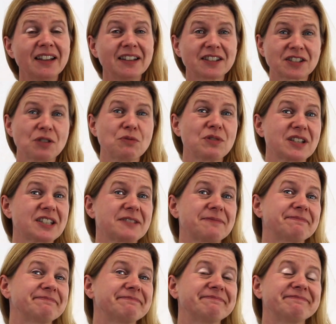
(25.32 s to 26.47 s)
So what?
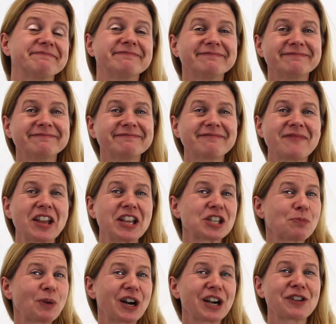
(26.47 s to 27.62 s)
It's
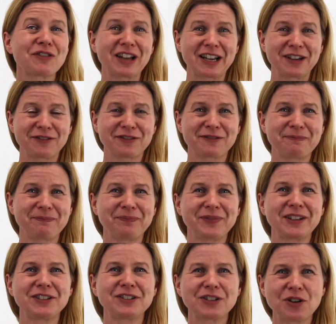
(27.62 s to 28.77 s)
part of life.
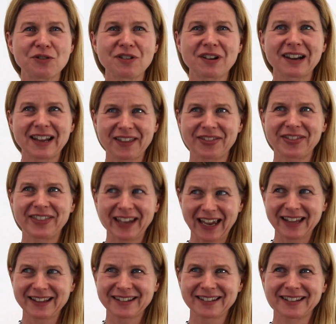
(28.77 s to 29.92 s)
Don't let
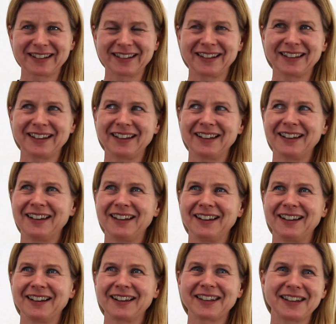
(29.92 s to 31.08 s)
that
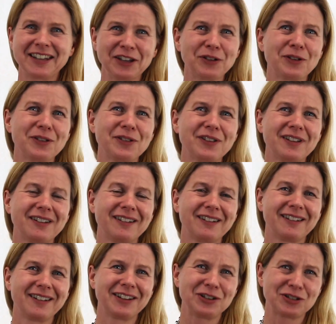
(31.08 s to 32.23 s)
kill
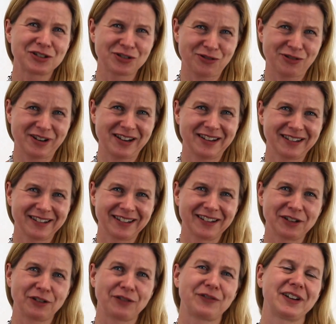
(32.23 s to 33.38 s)
your joy,
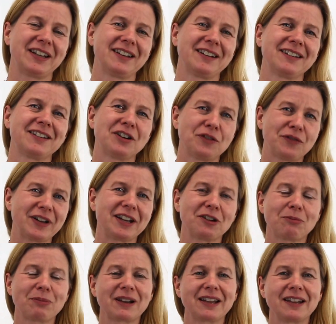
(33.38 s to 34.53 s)
your fun of anal
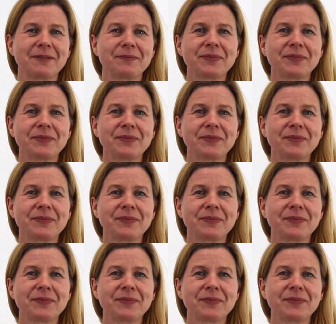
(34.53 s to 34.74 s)
play.